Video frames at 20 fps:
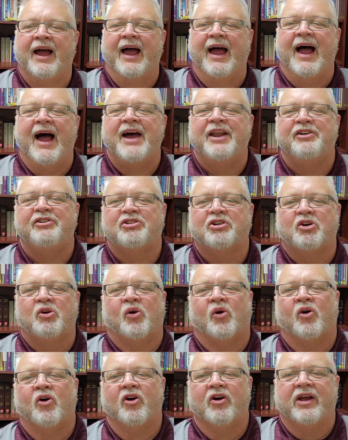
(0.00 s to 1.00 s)
At its
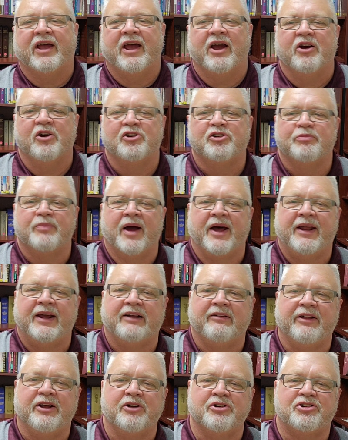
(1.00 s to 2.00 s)
core, charismatic
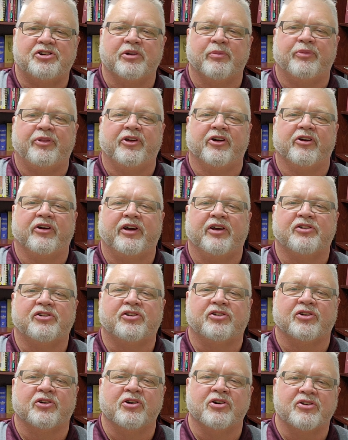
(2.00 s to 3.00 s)
leadership theory
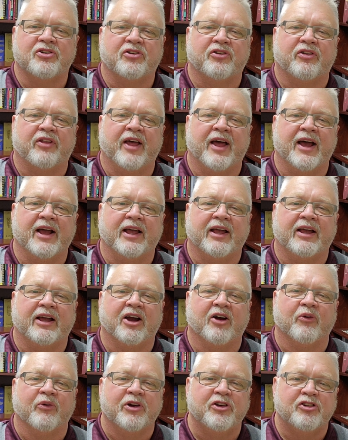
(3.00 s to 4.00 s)
asserts that
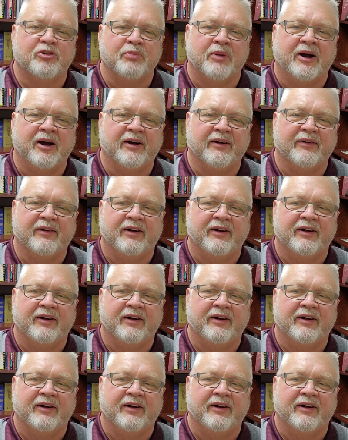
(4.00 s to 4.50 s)
charisma,